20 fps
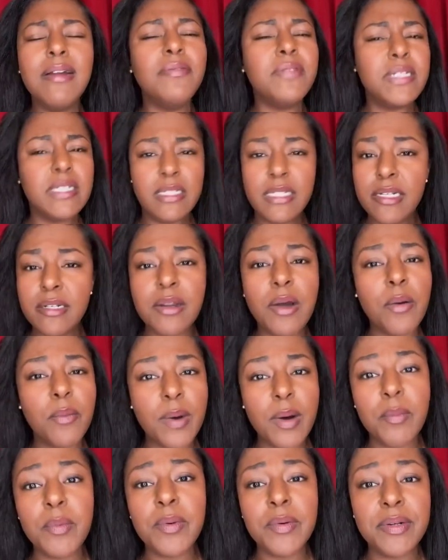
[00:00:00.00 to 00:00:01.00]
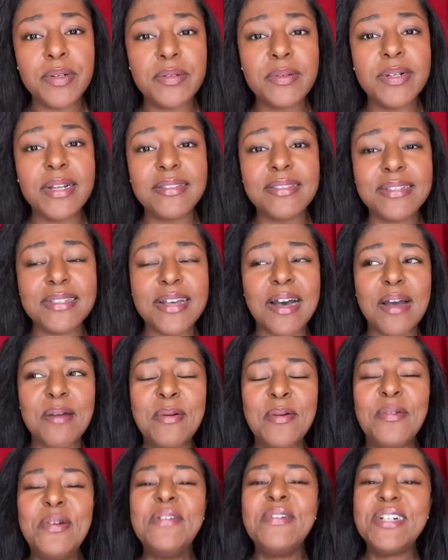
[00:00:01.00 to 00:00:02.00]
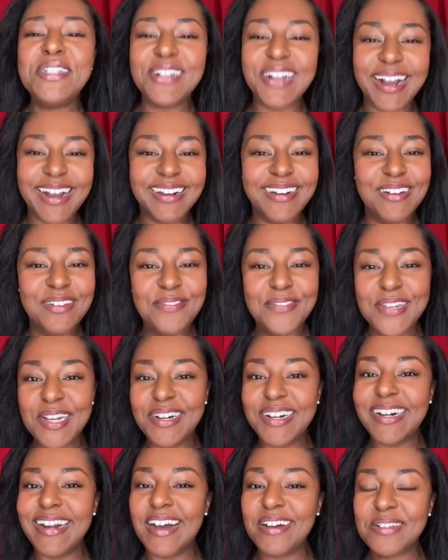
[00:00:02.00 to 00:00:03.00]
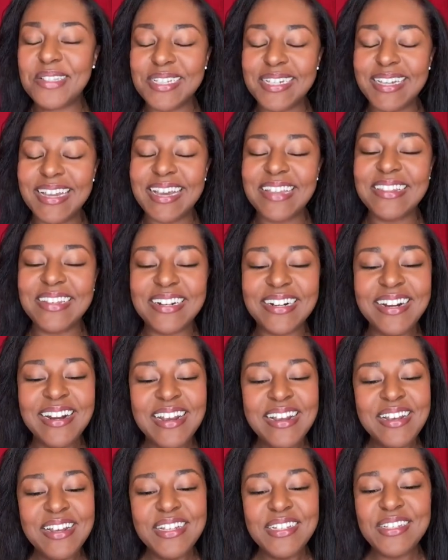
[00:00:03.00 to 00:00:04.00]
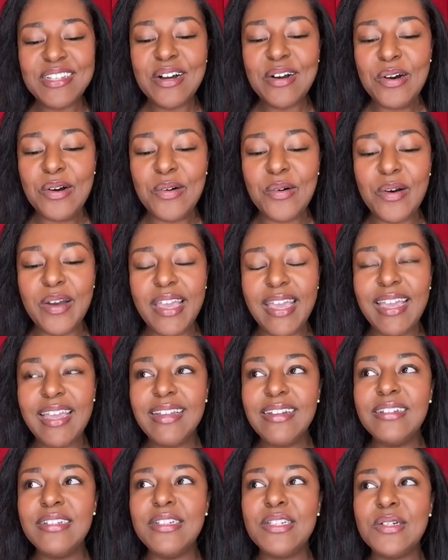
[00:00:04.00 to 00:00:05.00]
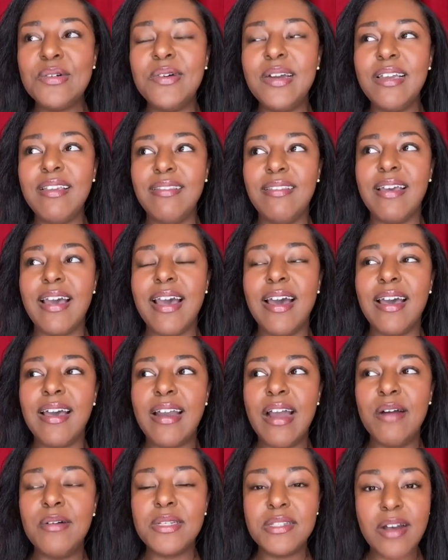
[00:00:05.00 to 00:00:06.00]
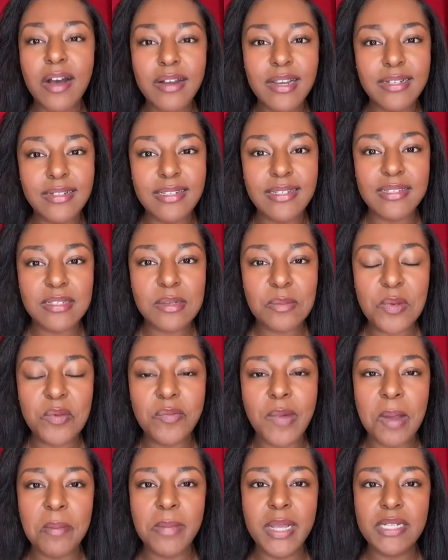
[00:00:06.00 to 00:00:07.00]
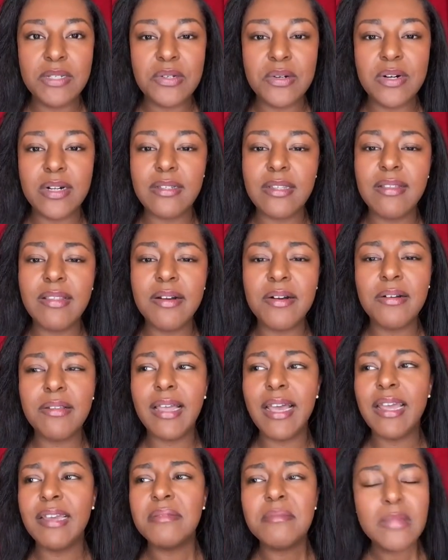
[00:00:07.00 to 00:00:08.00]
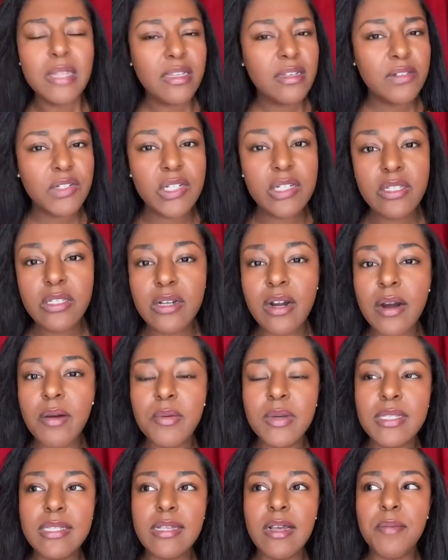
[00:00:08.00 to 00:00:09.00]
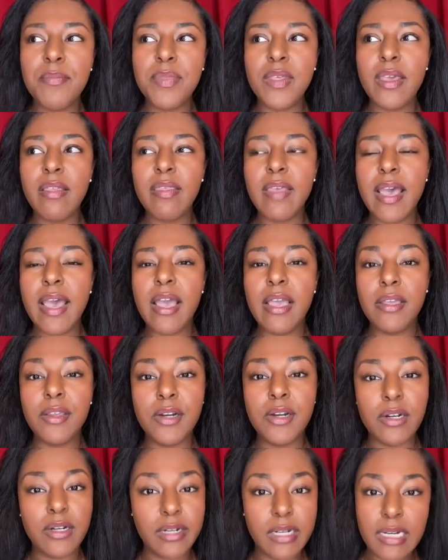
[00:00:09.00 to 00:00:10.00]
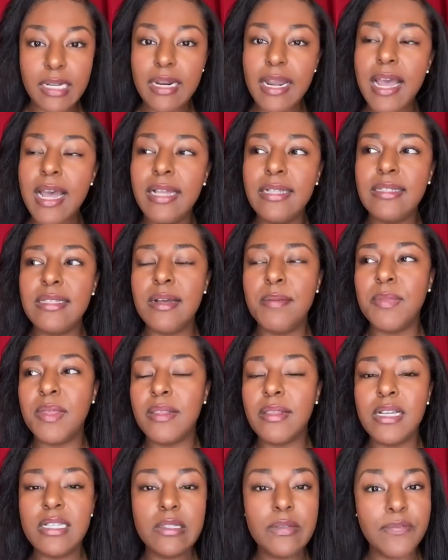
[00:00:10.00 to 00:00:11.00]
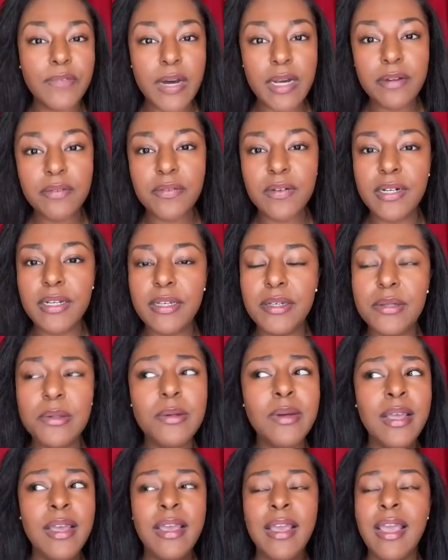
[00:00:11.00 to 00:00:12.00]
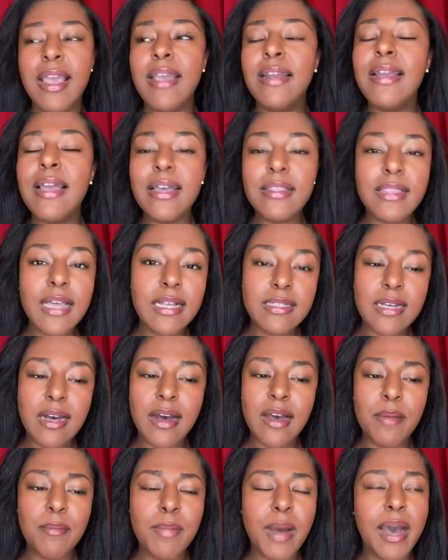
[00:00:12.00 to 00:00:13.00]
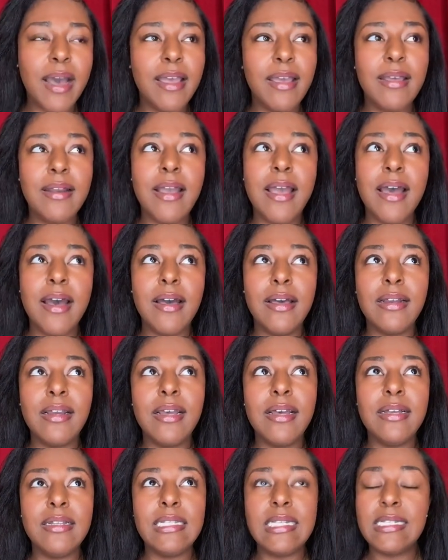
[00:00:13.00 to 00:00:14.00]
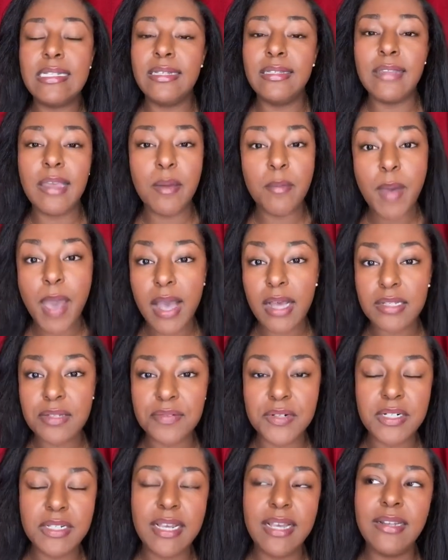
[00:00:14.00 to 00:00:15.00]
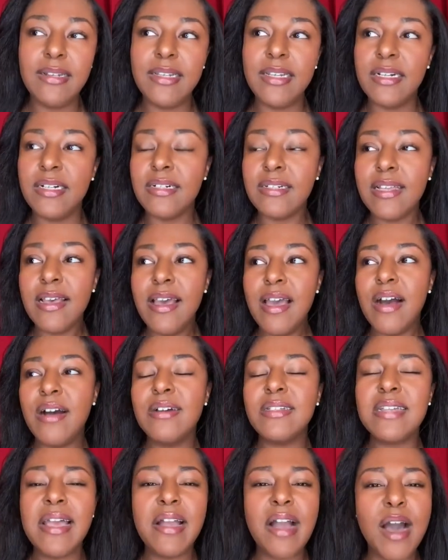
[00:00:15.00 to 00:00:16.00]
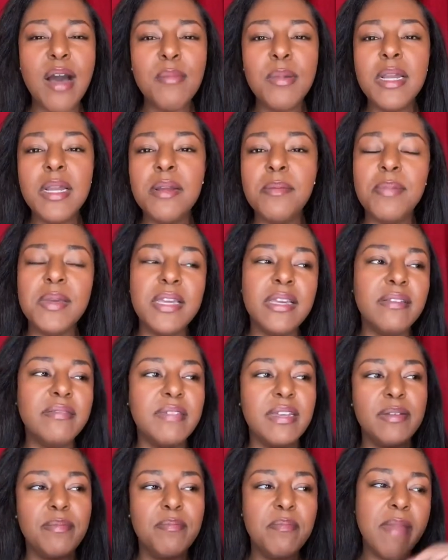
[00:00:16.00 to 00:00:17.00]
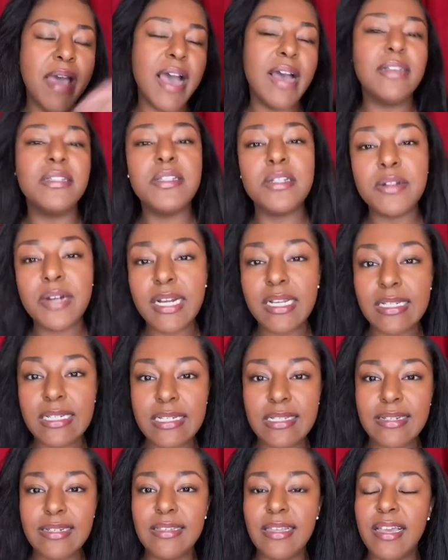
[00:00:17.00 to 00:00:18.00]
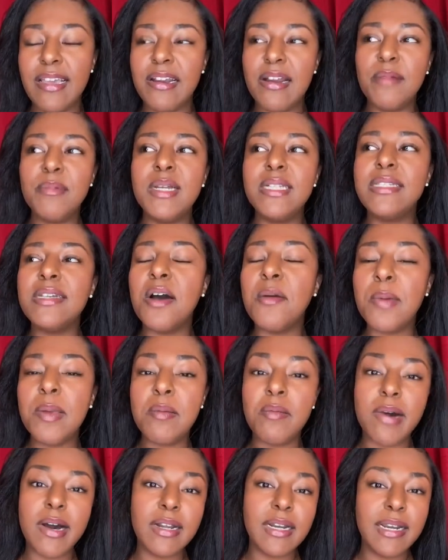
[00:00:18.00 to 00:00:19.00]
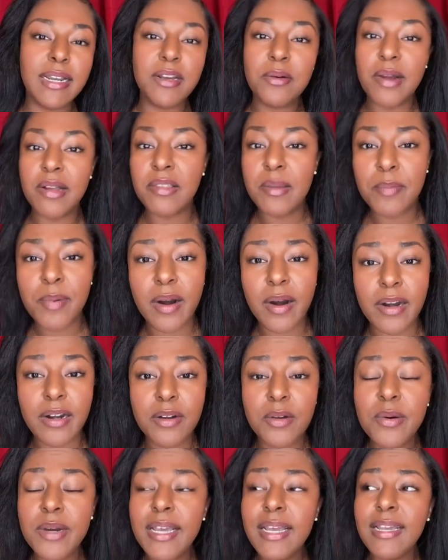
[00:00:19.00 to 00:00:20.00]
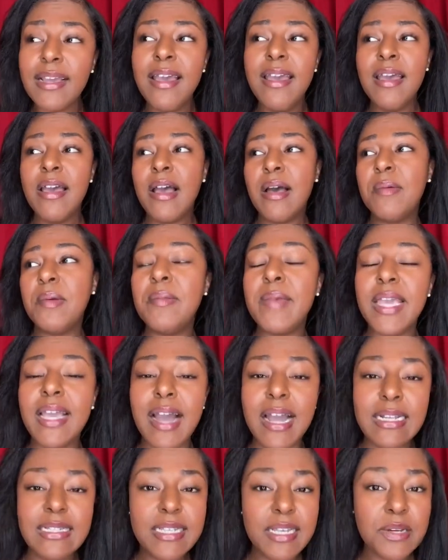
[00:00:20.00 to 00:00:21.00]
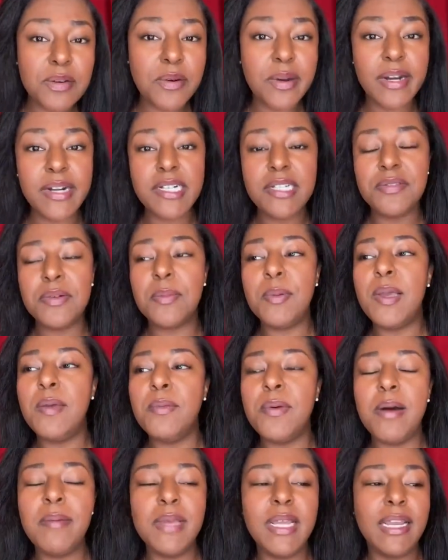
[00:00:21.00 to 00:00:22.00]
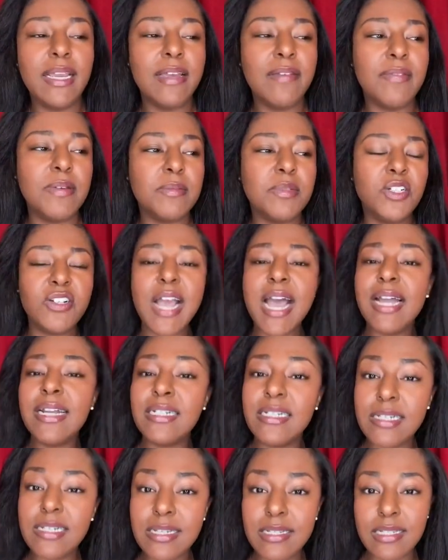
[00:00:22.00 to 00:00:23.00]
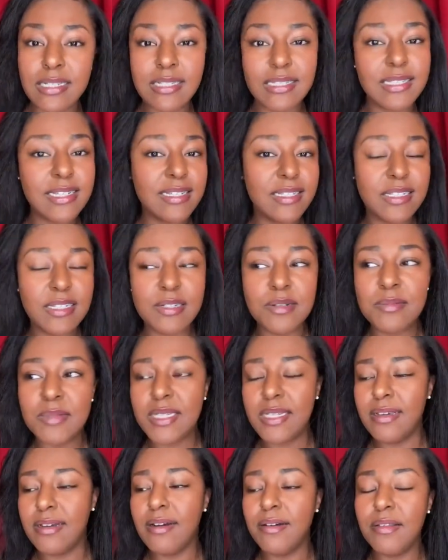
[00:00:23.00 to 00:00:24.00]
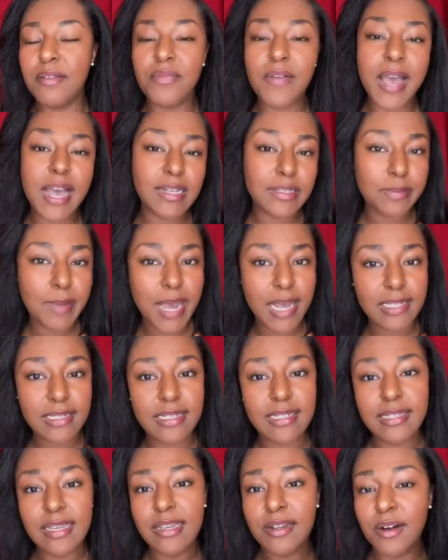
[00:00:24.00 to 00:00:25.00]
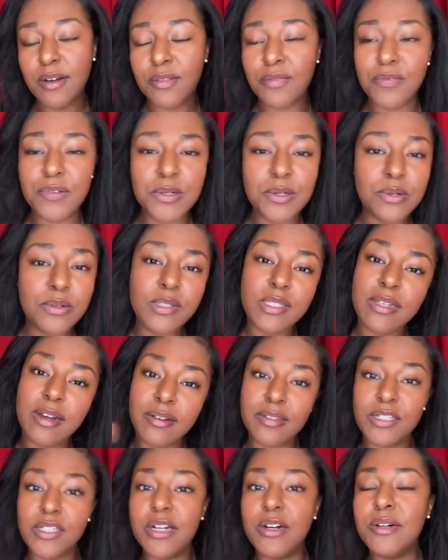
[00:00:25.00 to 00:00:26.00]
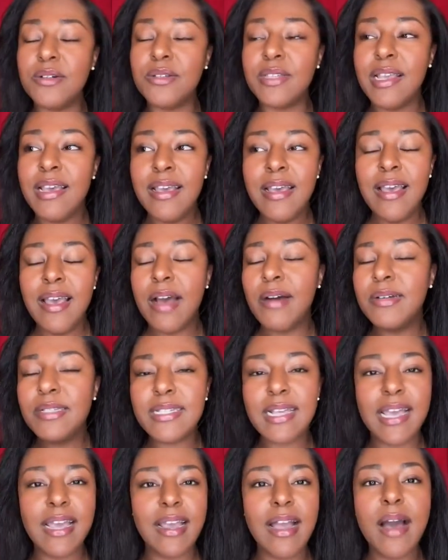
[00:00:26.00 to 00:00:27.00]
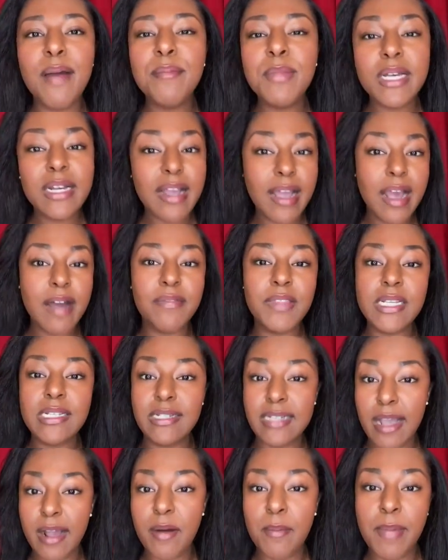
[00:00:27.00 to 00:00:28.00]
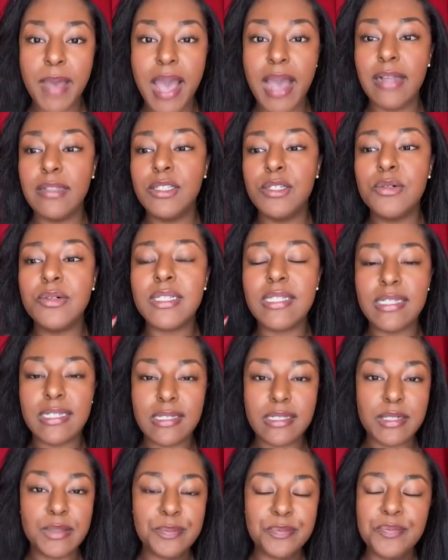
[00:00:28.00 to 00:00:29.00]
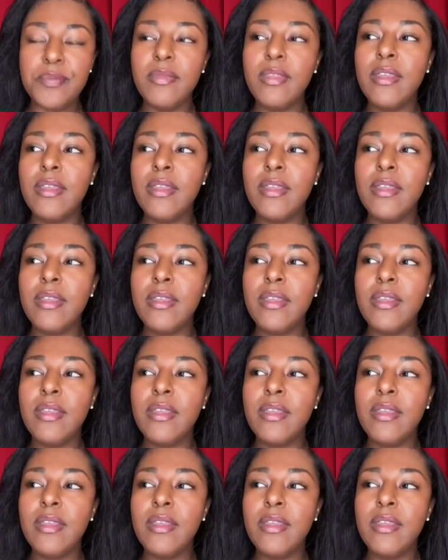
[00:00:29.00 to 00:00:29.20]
us didn't know what we were doing at the time. We were trying to figure it out together. So in doing that, I was talking to some of my mentors, and they were like, just start with something that you're good at, something that's fun for you. And at that time, I had a Disneyland pass for 10 years. I was like, I'm going to be the master at Disneyland. I'm going to tell people how to get around the park quick. I'm going to make itineraries for people. I'm going to give them strategies and systems to get all their fast passes, eat all the food, see all the shows. I was like, I'm going to have this down pat to a system.